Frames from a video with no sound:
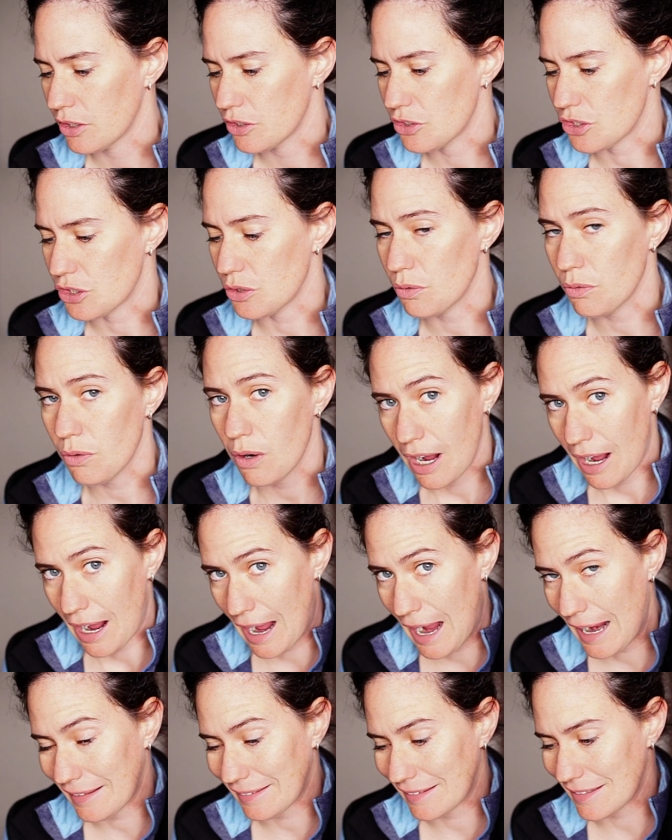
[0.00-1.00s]
too
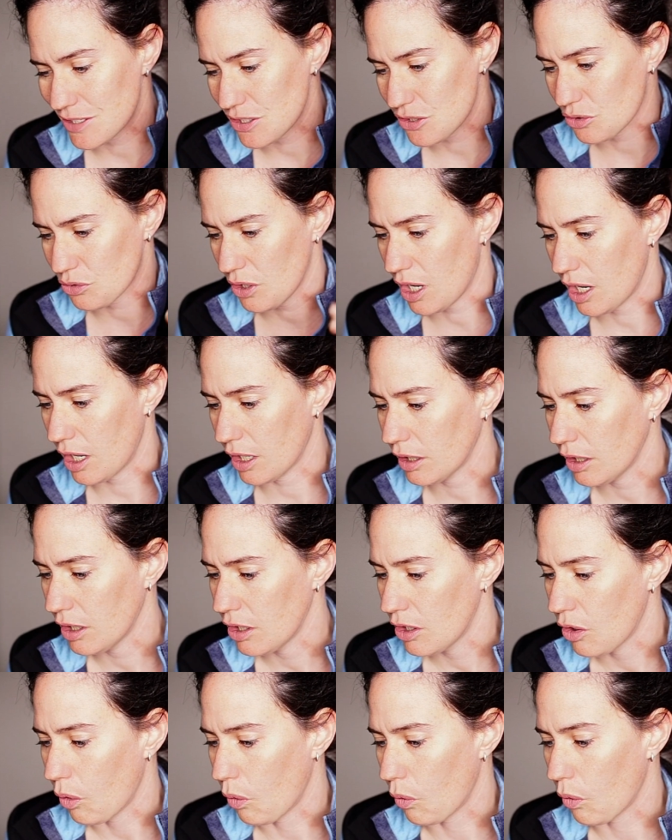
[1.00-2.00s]
highly strung,
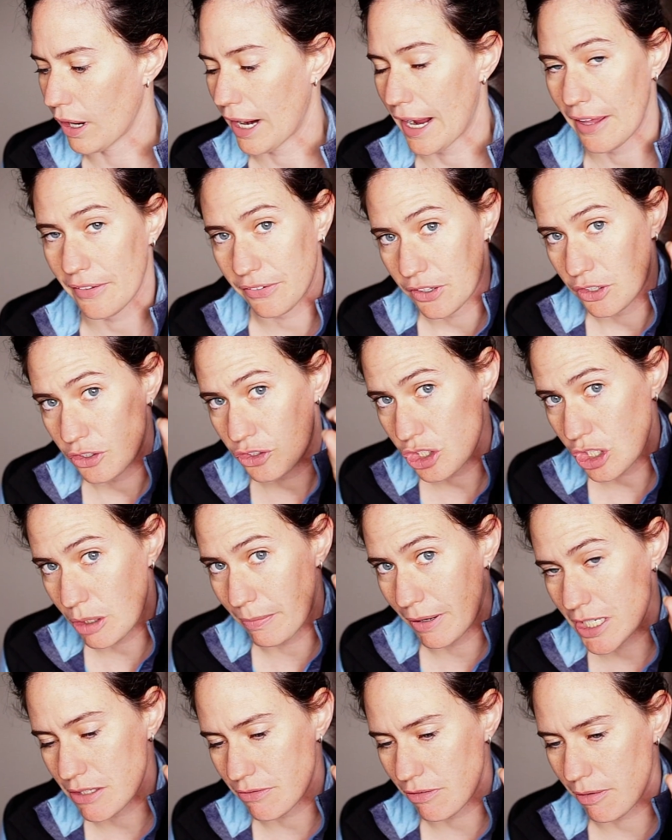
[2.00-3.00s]
or has too
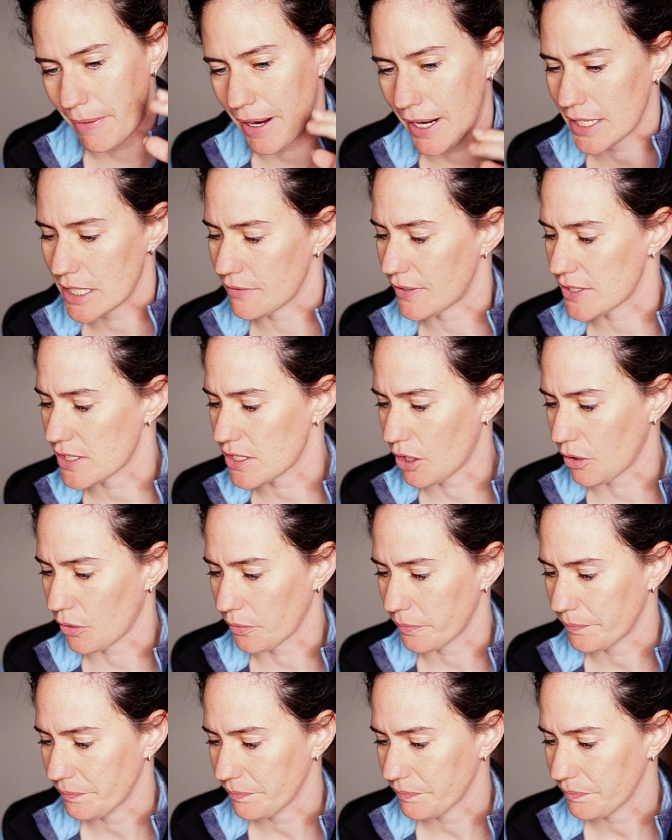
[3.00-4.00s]
much of a mind of its
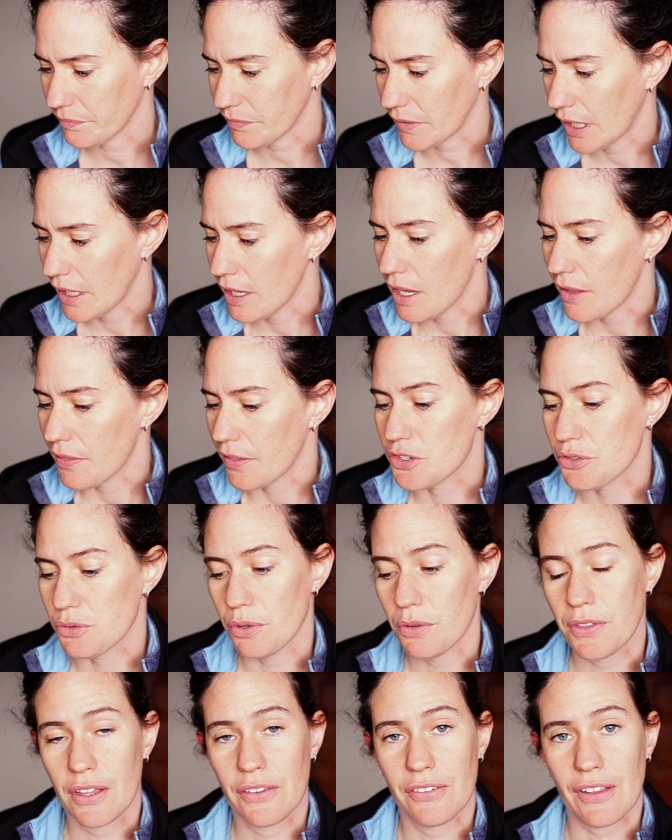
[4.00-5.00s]
own. The
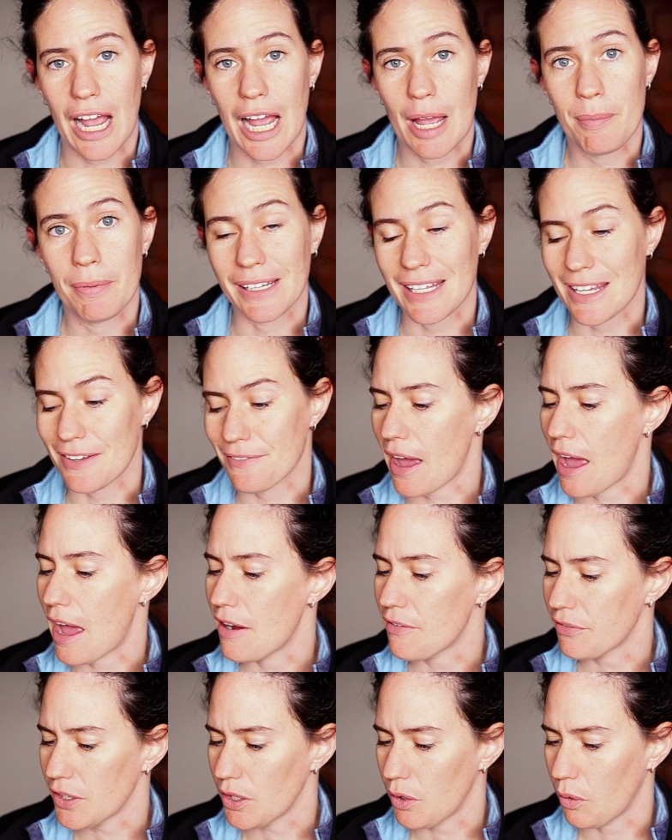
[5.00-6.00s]
truth is, I believe
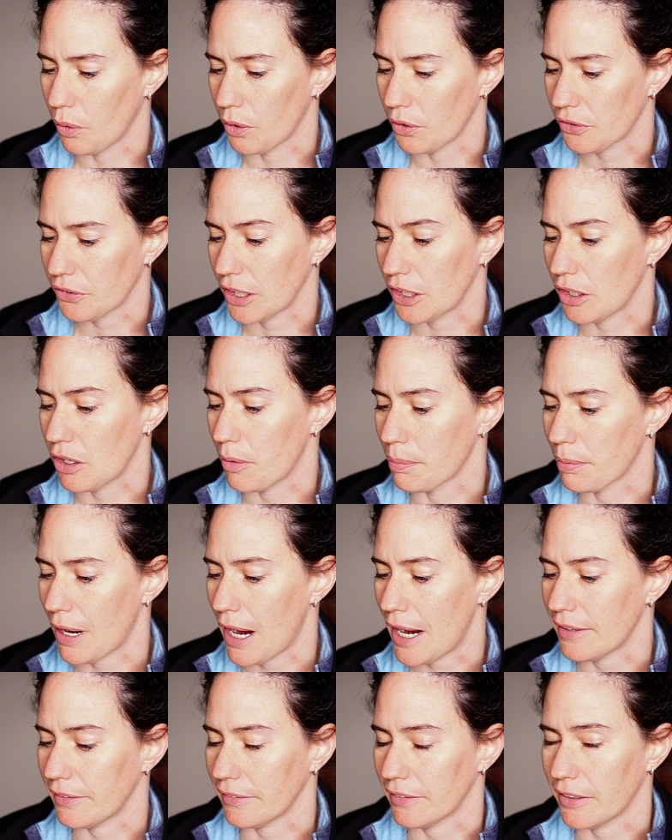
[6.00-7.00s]
every horse can go
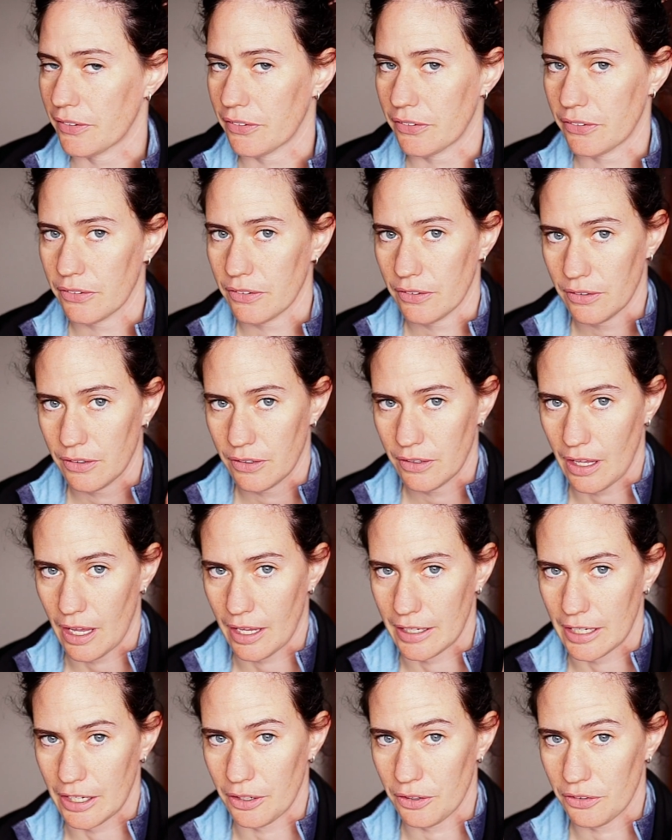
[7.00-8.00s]
bridleless.
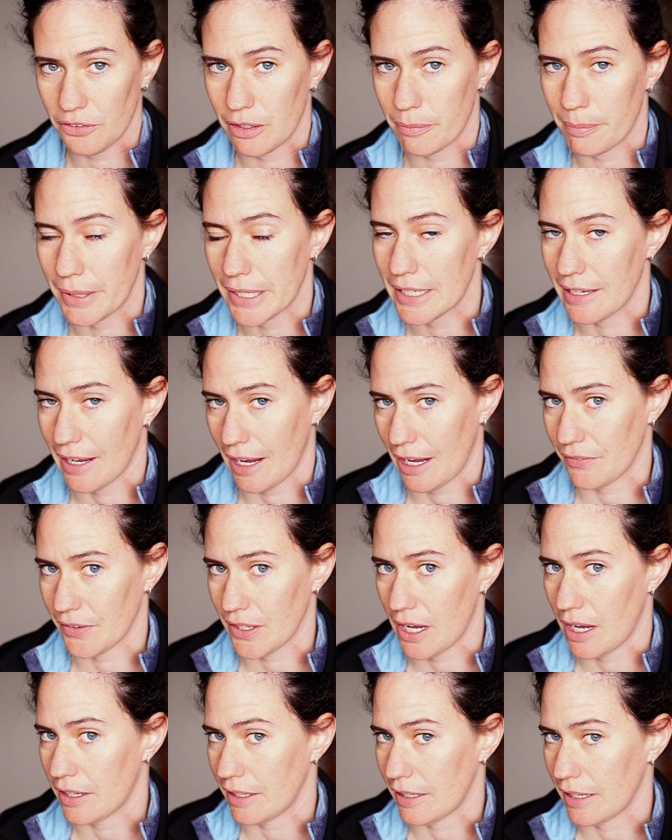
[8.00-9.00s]
And here's the big
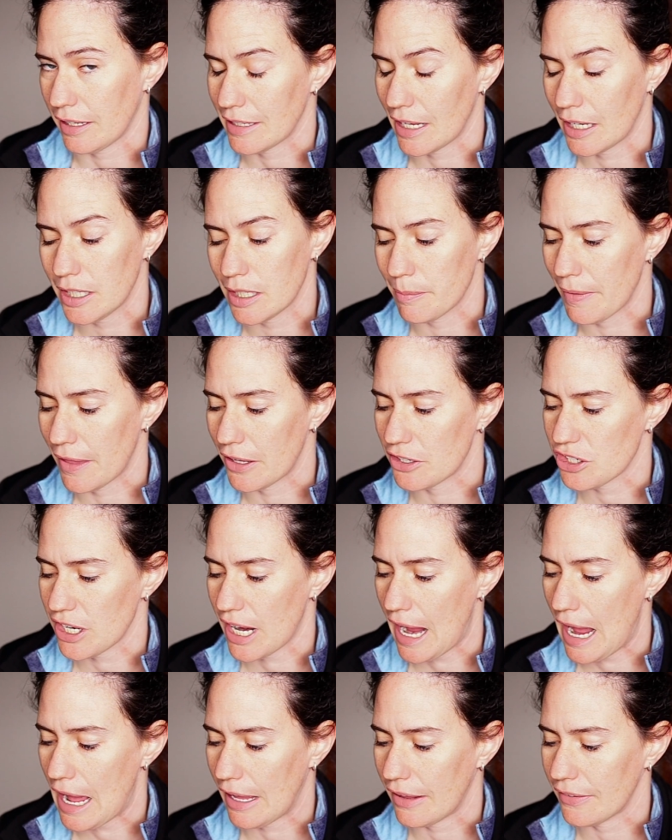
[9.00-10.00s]
caveat and addendum that she
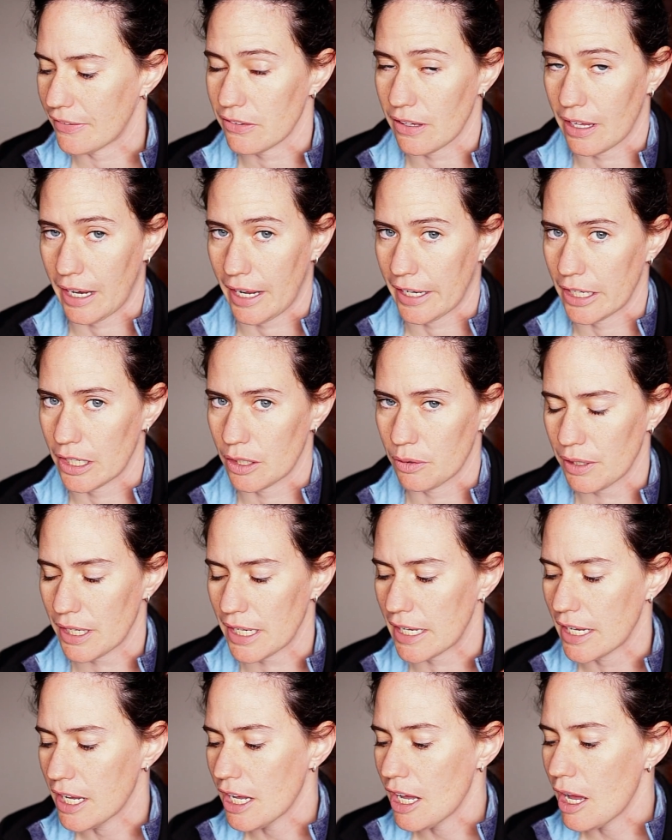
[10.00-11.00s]
adds, and I
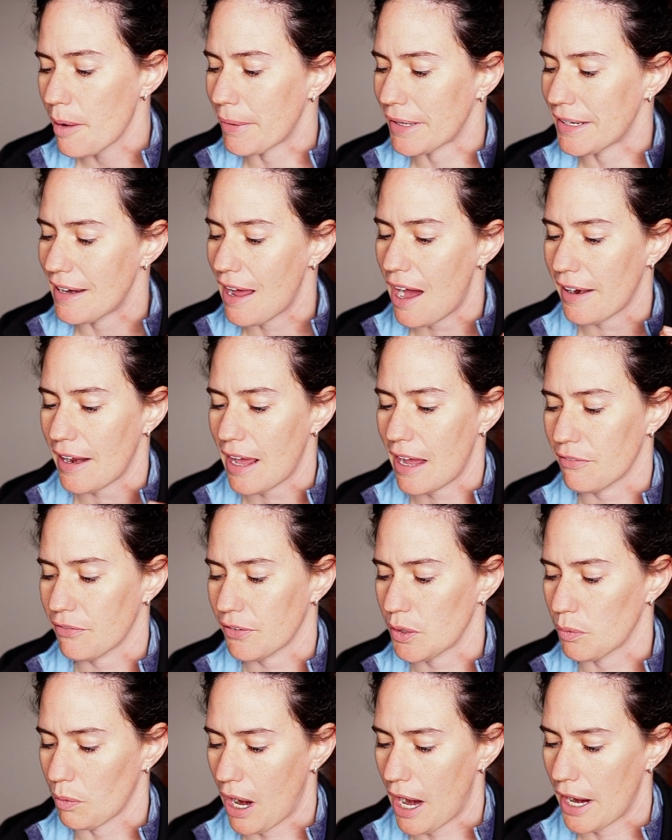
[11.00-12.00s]
agree, but not
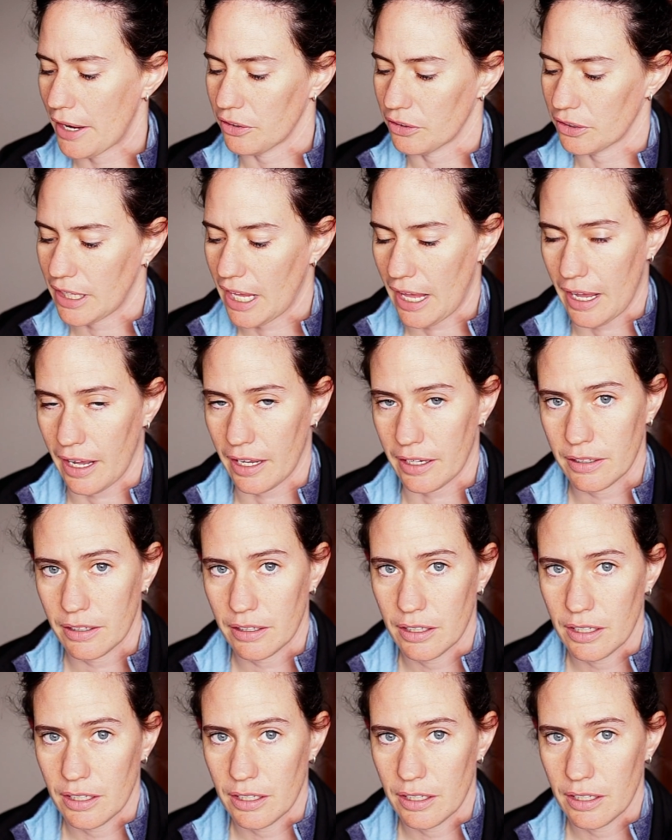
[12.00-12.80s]
every rider can.